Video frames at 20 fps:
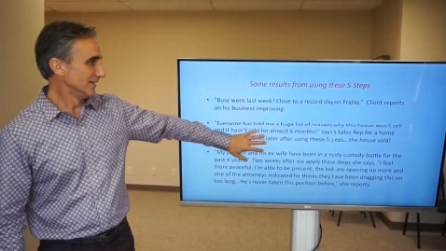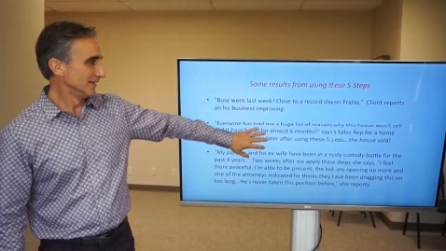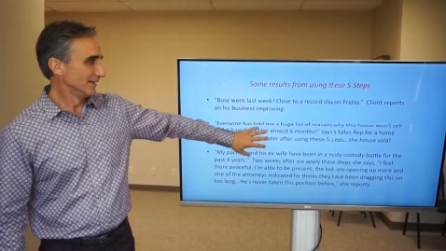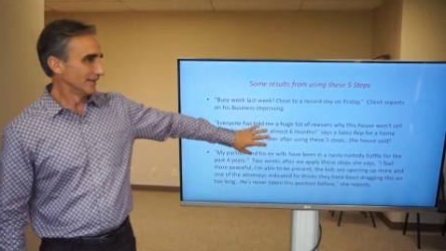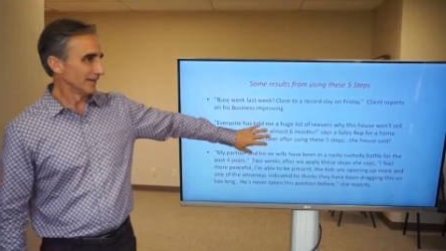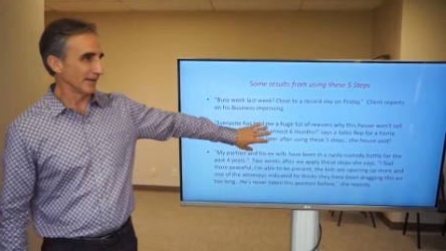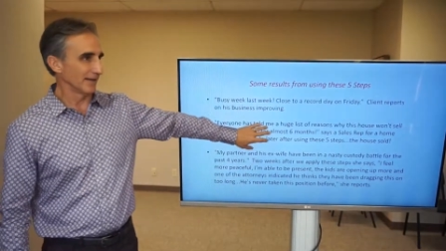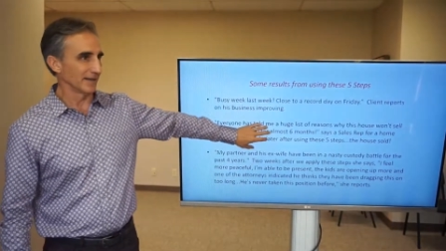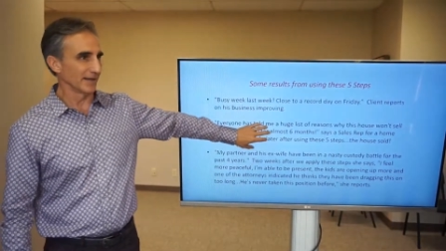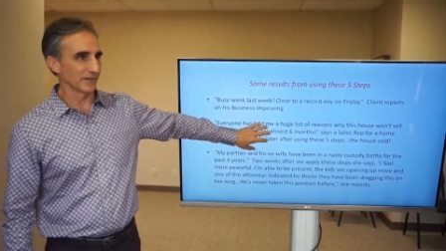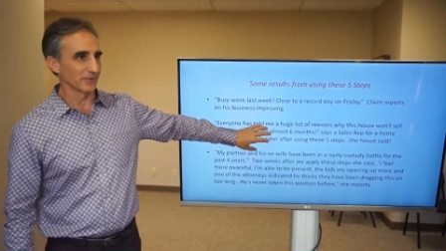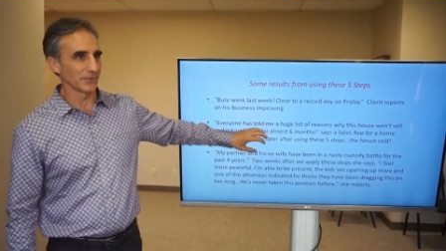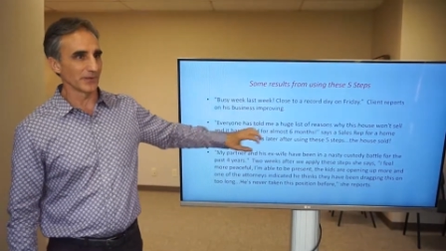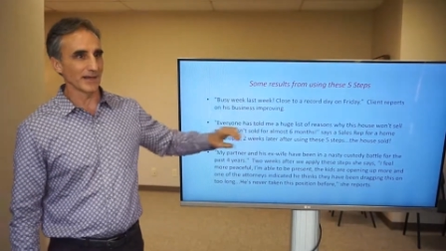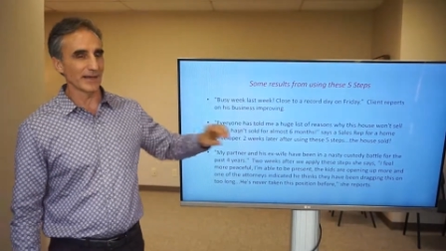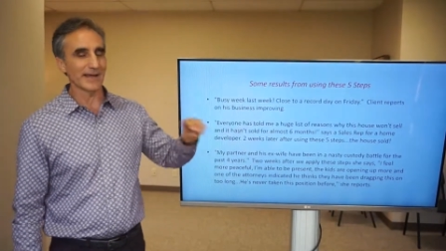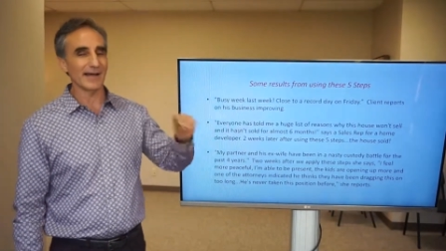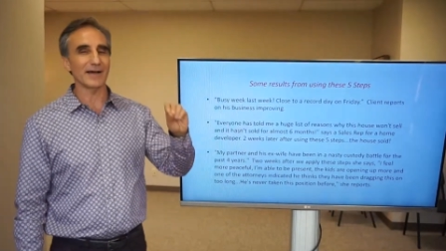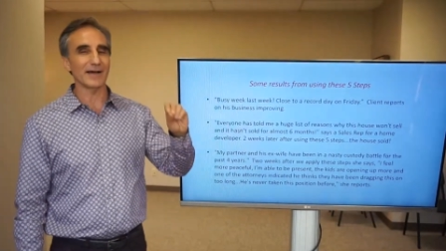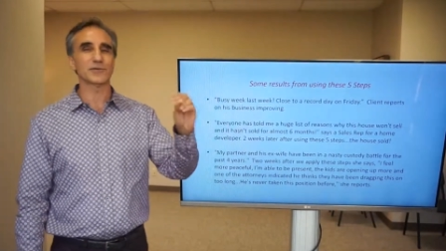Another one,
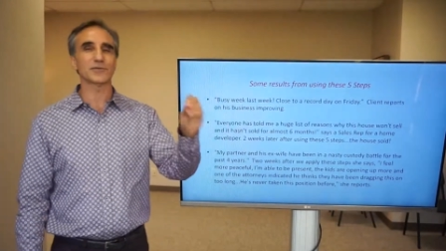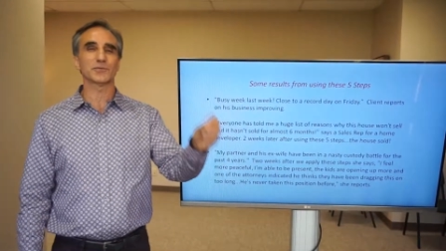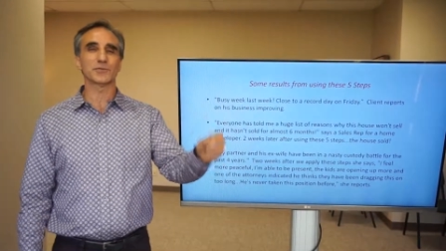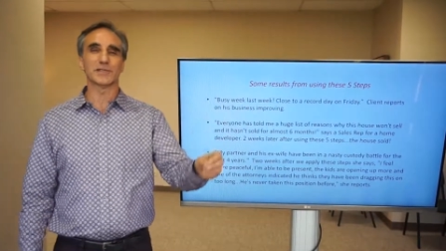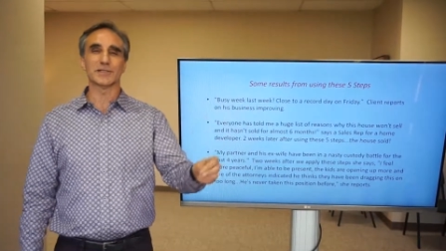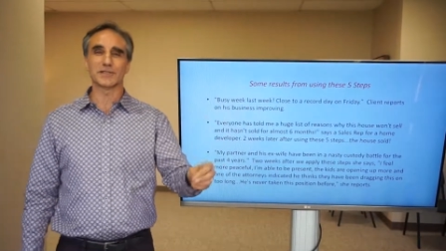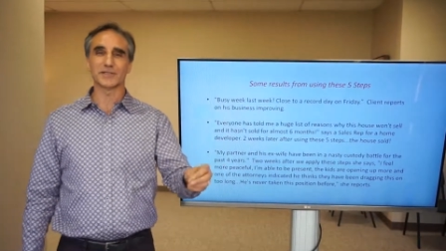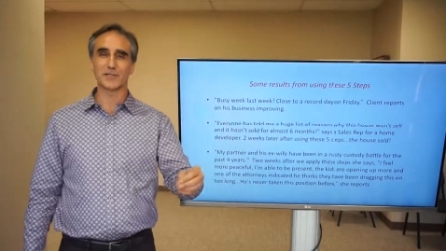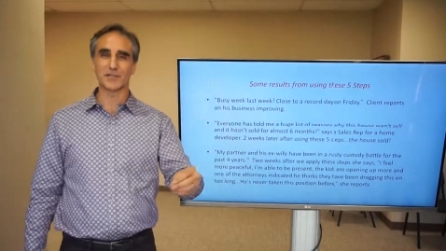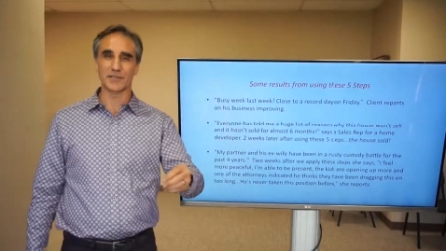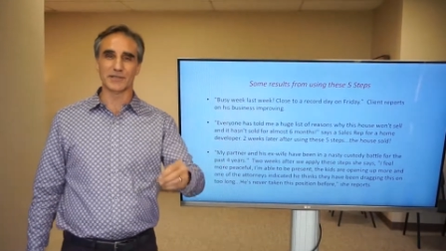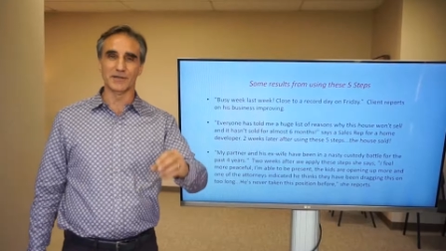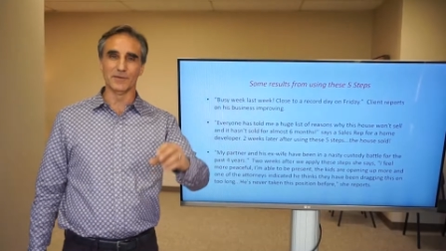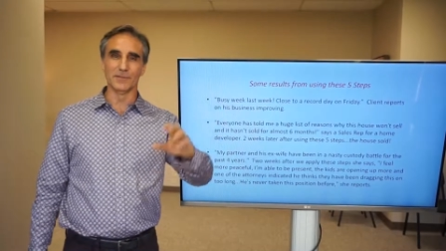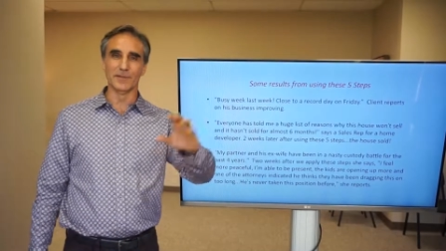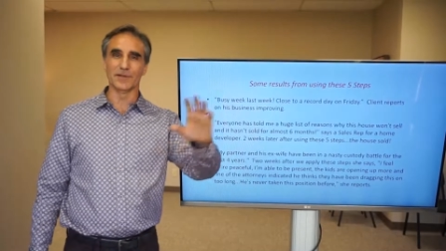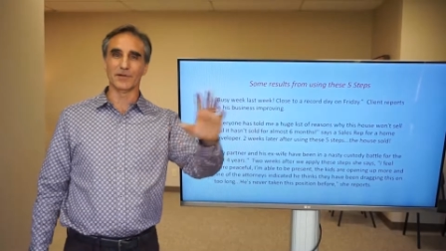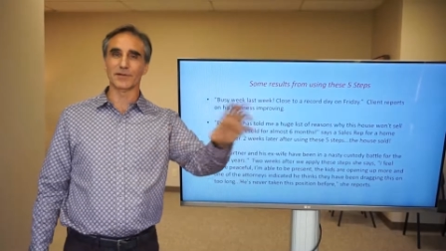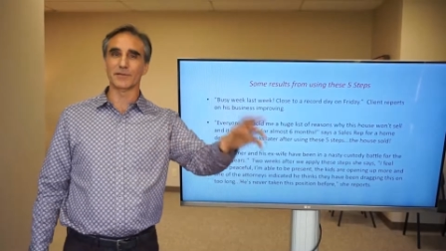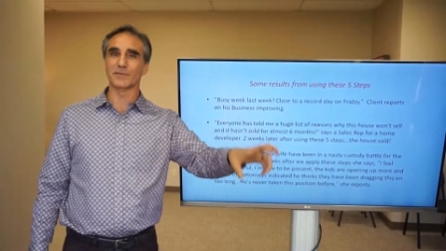a house wouldn't sell,
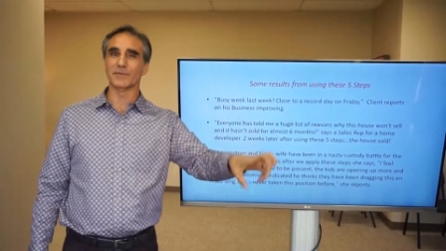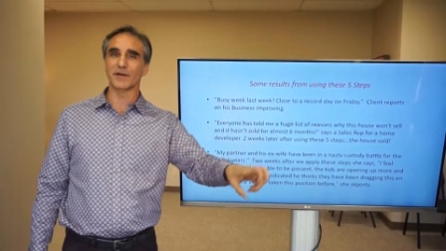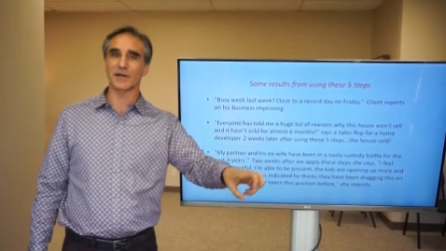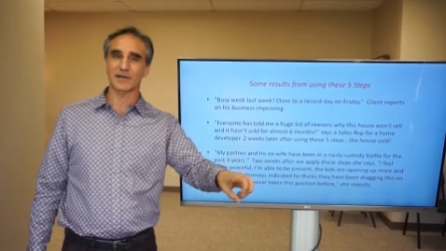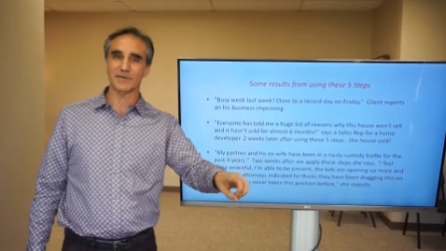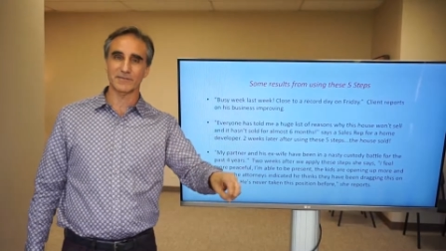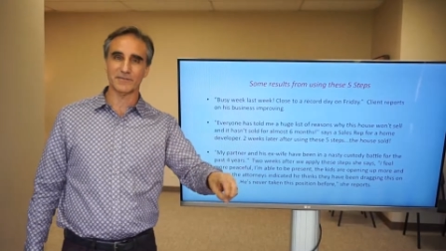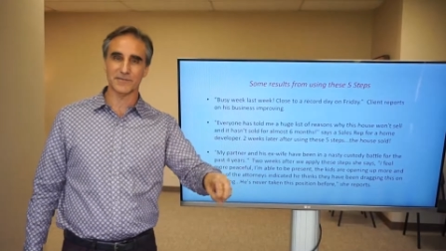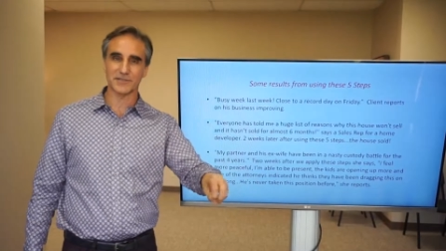been on the market